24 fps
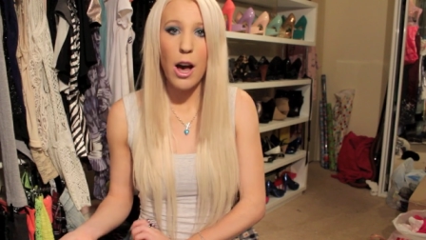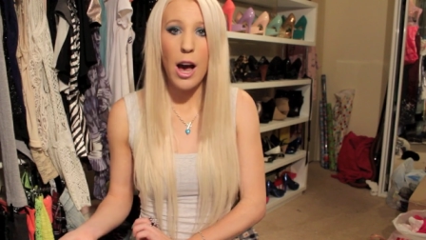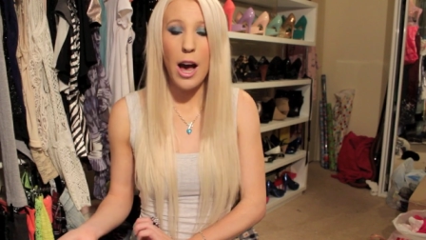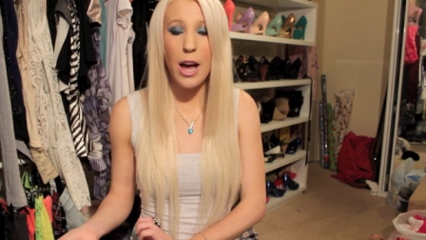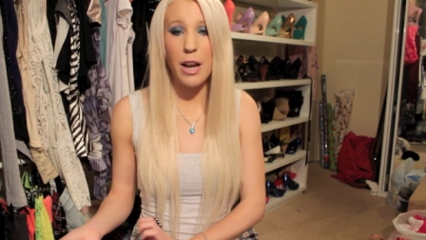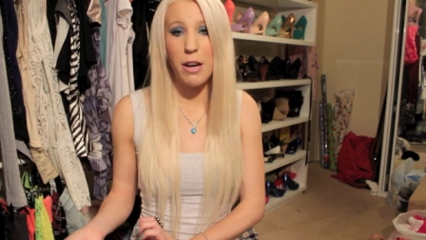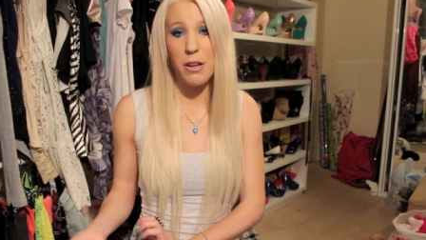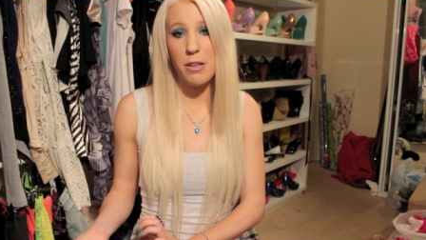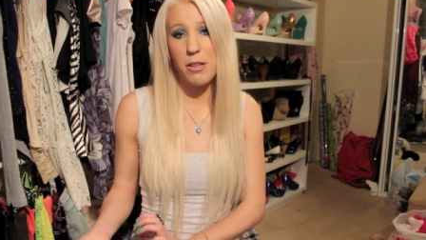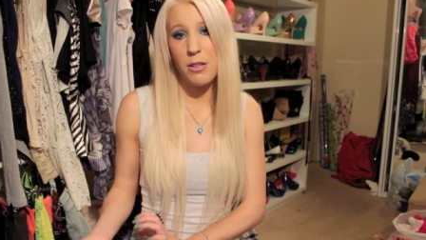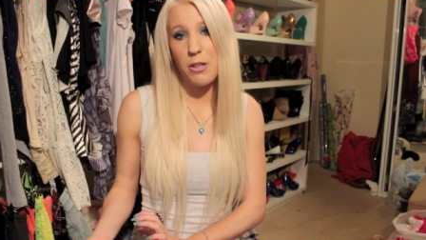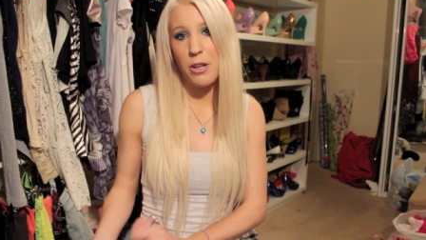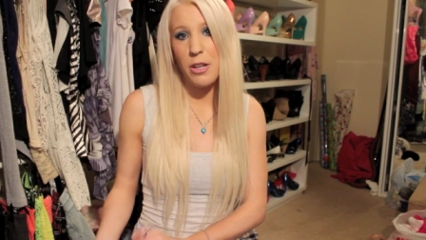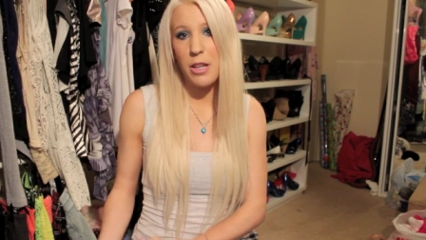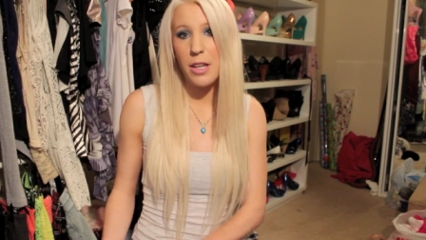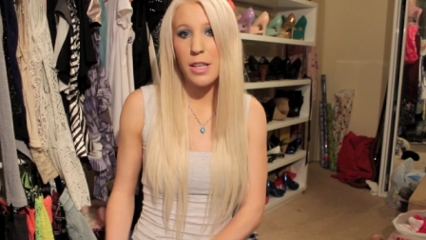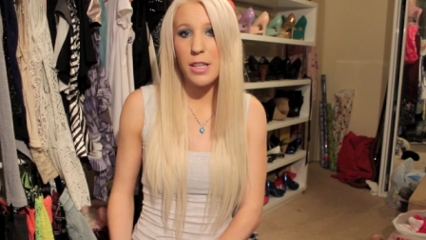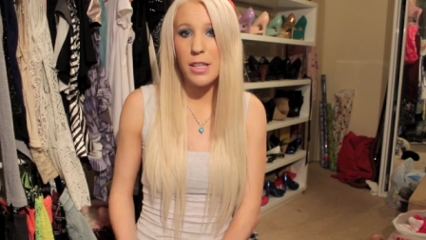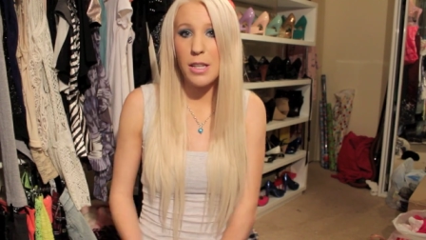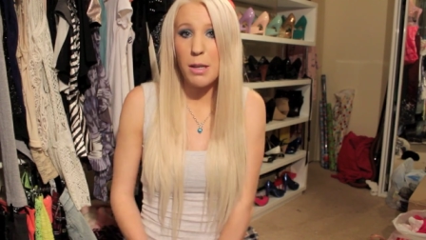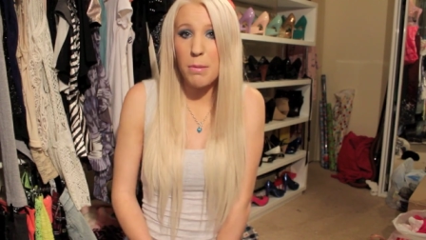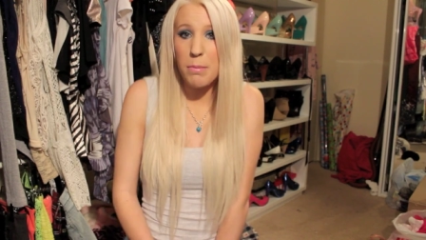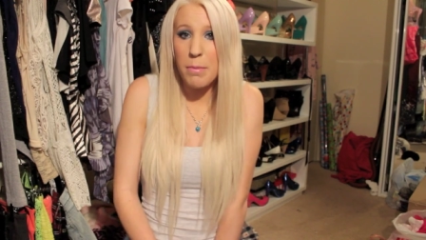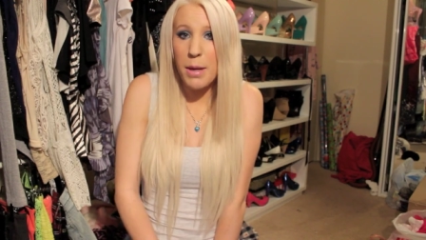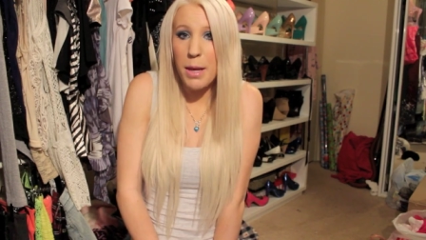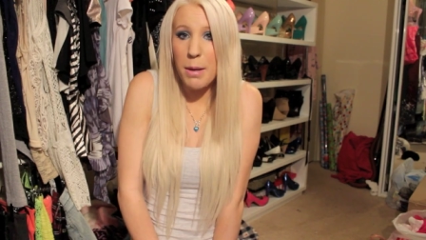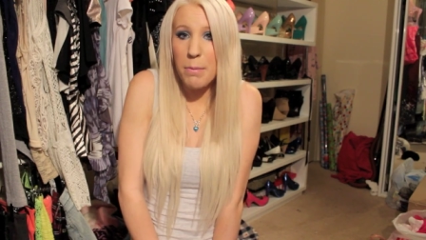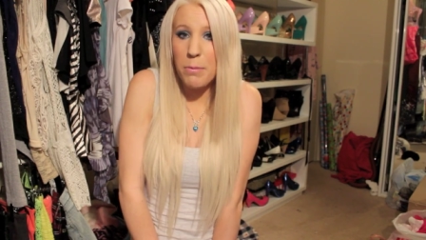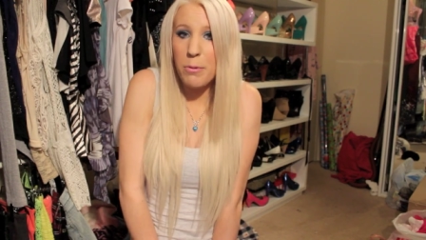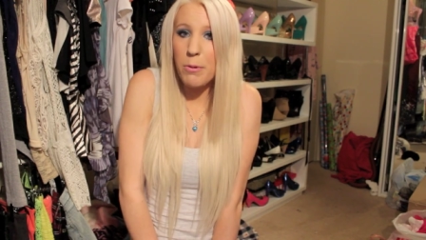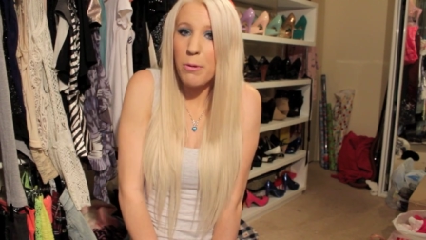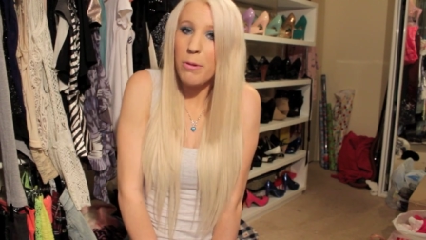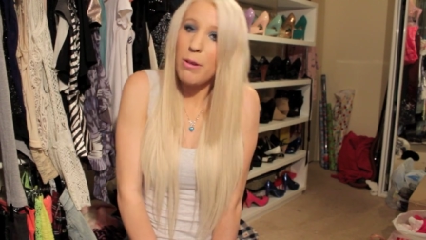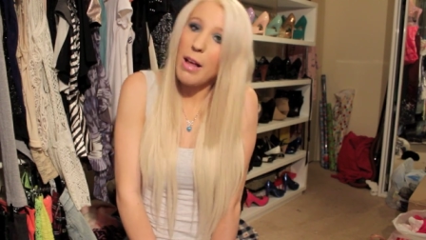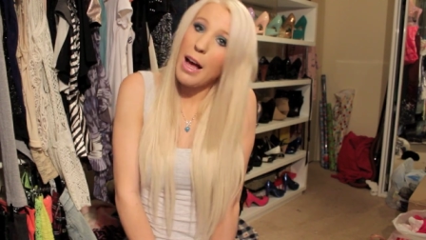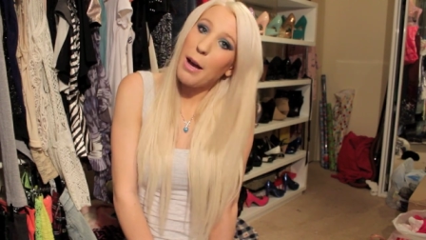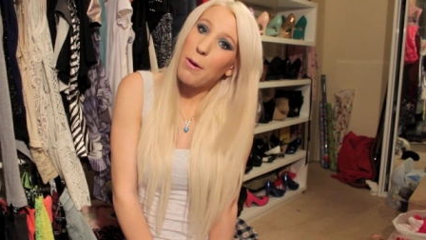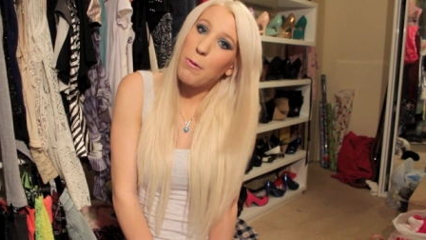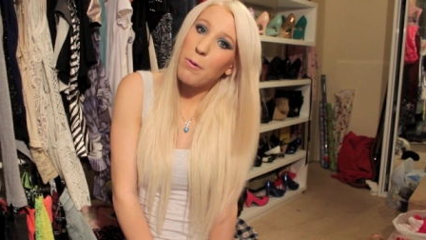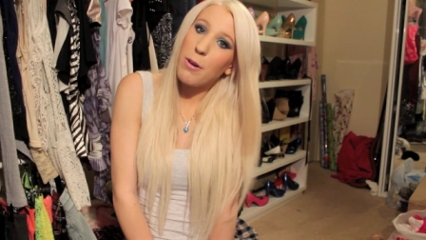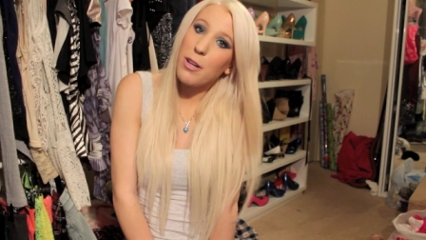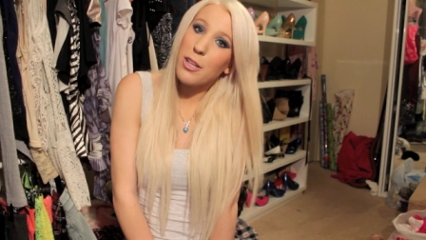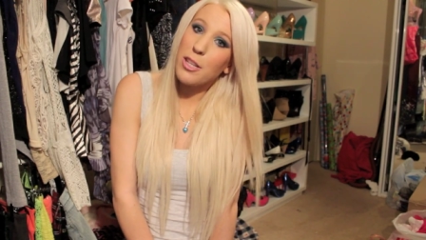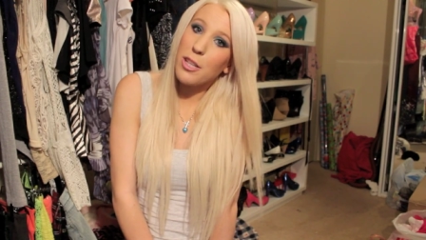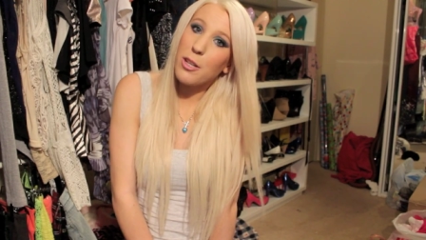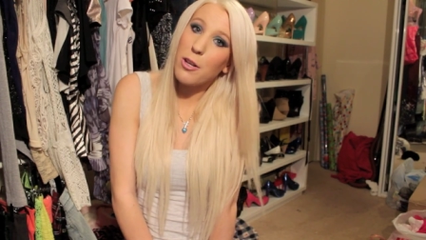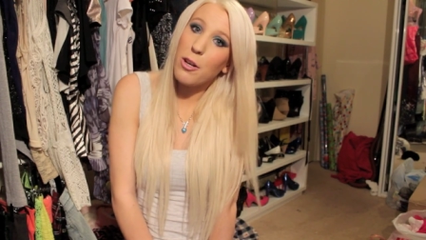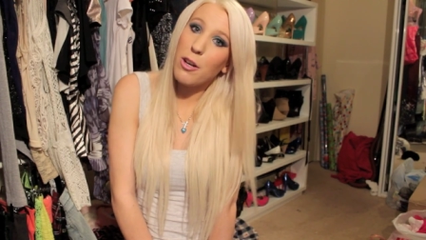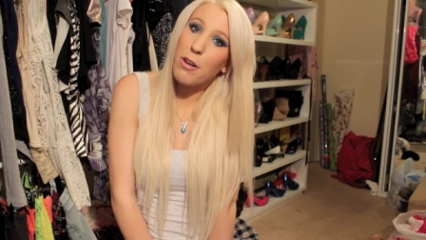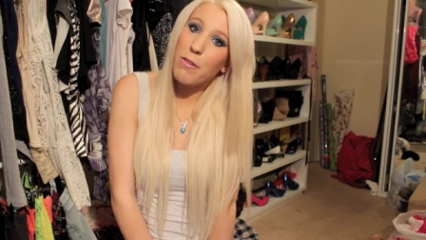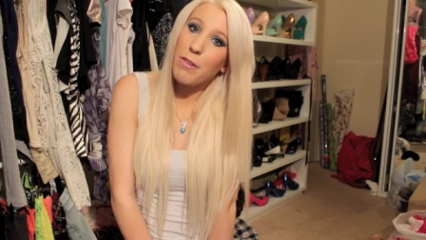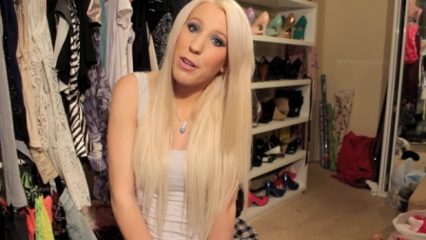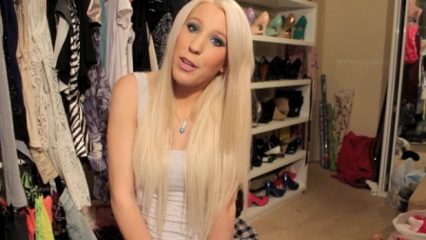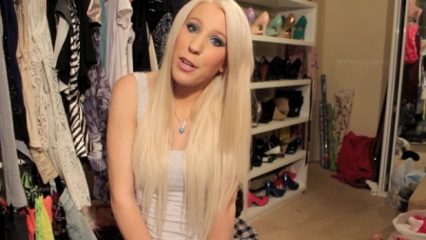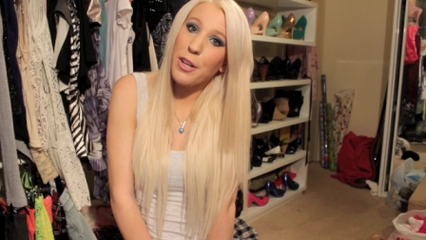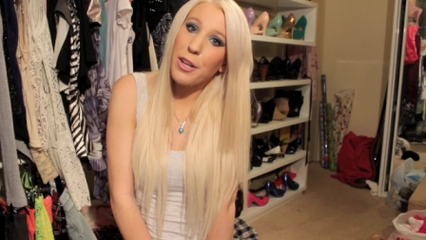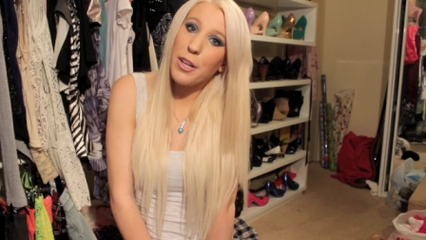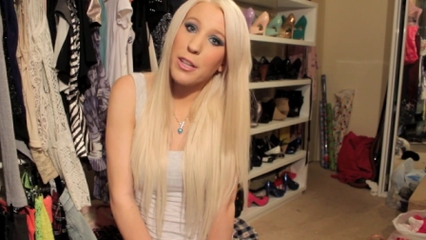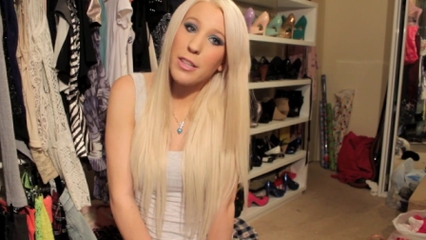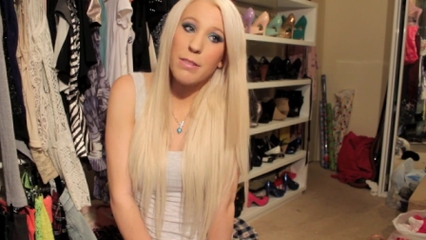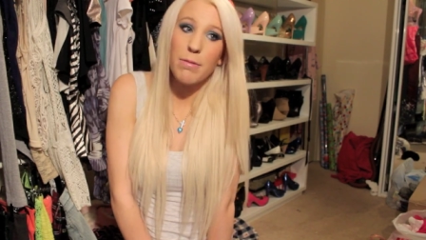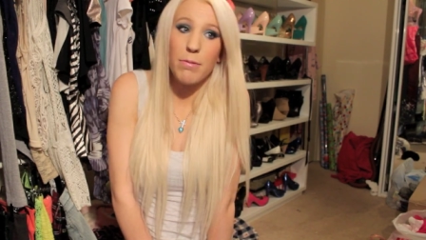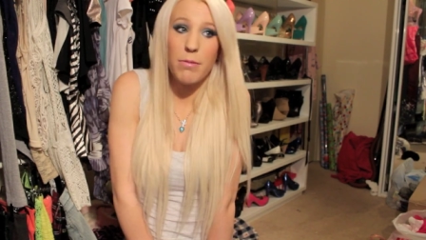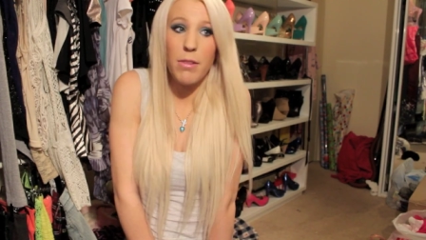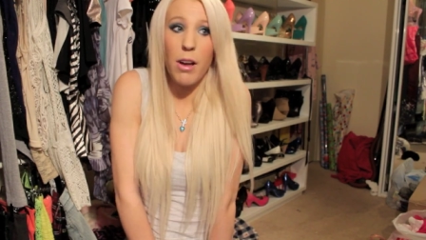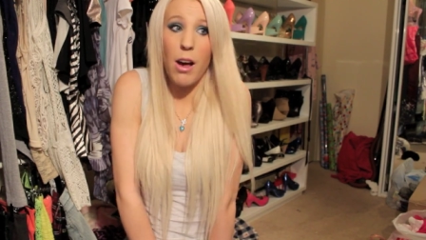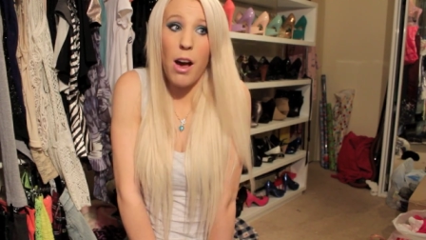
I just know that some people like watching haul videos.